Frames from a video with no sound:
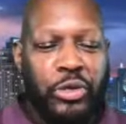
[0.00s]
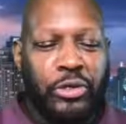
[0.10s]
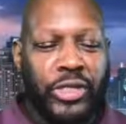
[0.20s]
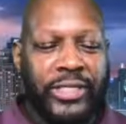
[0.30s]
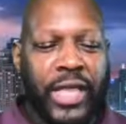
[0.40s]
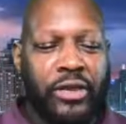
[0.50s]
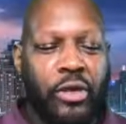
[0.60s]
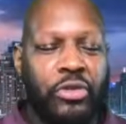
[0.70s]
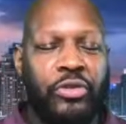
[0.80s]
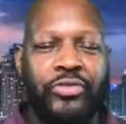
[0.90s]
Chase, I know
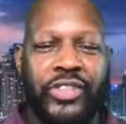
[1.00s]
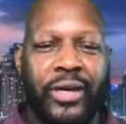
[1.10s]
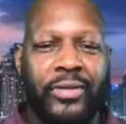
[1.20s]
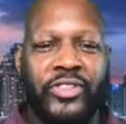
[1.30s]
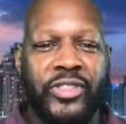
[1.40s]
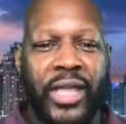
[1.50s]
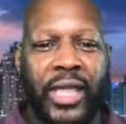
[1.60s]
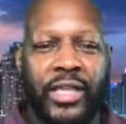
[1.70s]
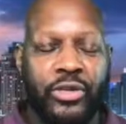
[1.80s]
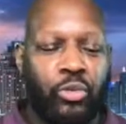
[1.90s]
you've shared the
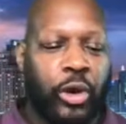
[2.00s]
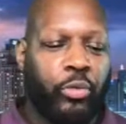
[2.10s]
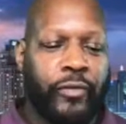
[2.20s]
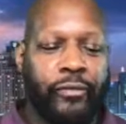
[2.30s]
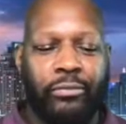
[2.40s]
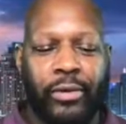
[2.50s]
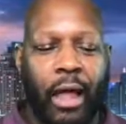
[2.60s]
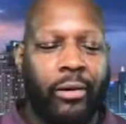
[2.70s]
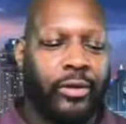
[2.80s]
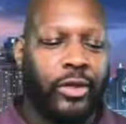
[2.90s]
stage and worked with,
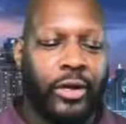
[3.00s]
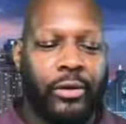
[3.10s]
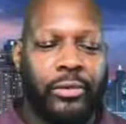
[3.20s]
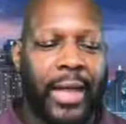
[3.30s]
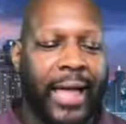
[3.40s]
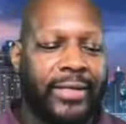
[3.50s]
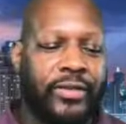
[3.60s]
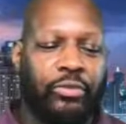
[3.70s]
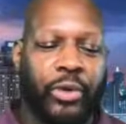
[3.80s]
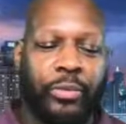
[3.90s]
likes
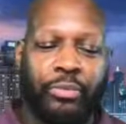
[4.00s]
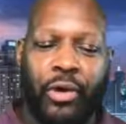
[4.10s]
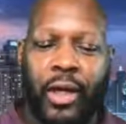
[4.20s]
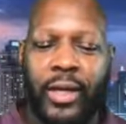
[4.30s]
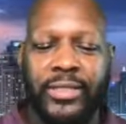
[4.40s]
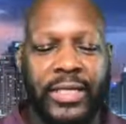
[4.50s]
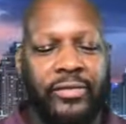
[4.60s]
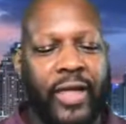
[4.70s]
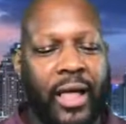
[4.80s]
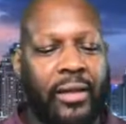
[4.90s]
of Rick Braun,
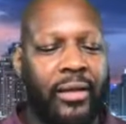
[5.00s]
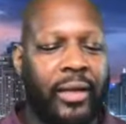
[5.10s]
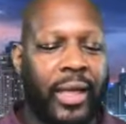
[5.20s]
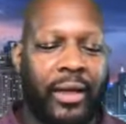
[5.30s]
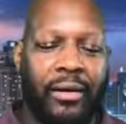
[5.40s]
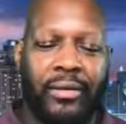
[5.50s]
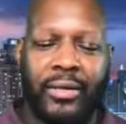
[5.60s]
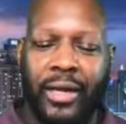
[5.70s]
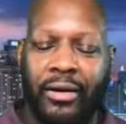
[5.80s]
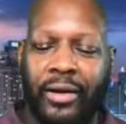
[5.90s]
Steve Alla, Eric
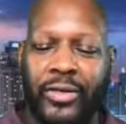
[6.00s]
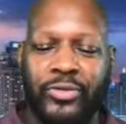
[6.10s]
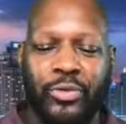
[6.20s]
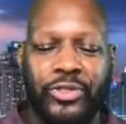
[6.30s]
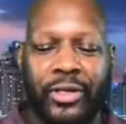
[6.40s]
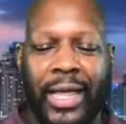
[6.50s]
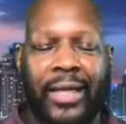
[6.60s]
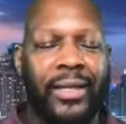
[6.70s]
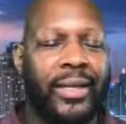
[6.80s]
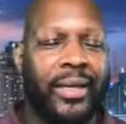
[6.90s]
Darius, Richard
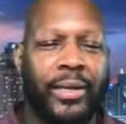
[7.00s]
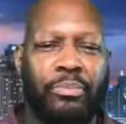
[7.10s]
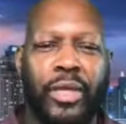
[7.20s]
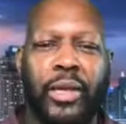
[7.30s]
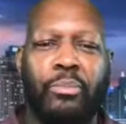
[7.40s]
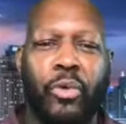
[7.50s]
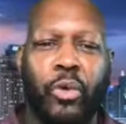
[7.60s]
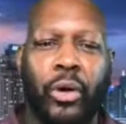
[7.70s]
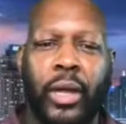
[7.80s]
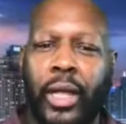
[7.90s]
Elliott, and many
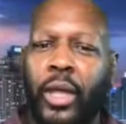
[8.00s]
more.